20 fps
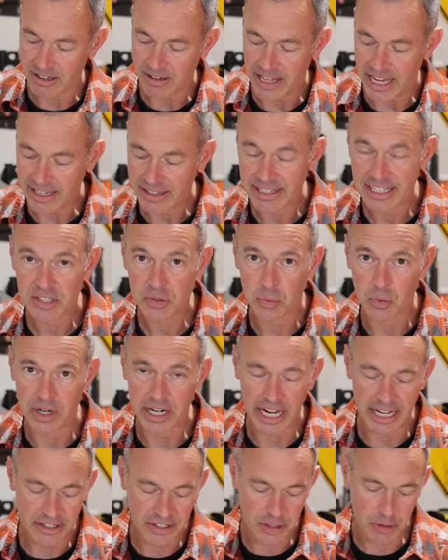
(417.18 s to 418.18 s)
like this when
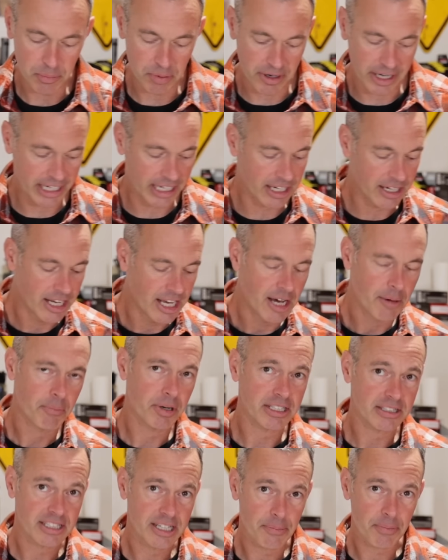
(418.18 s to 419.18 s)
I do bring it.
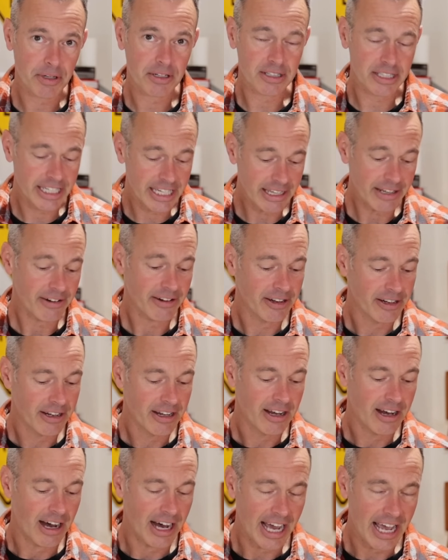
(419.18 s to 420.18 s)
But typically,
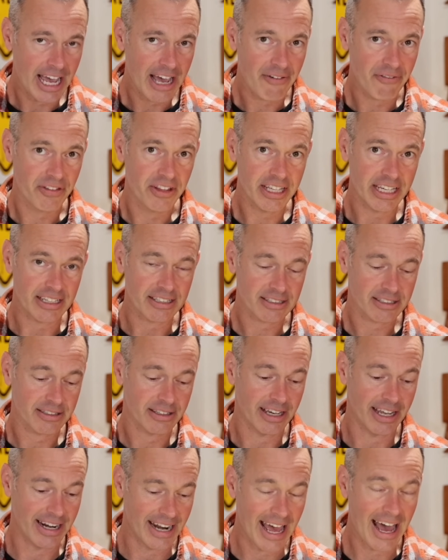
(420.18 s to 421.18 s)
I have this.
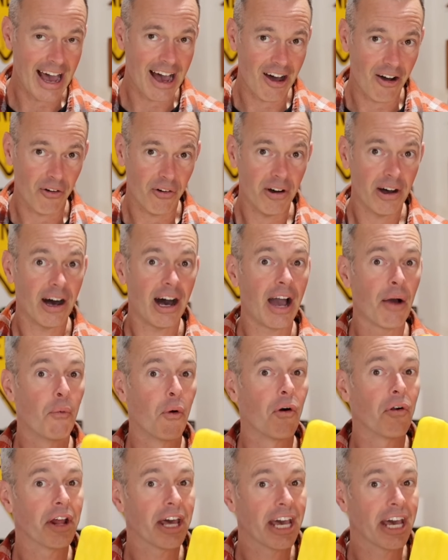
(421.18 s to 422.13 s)
And now I won't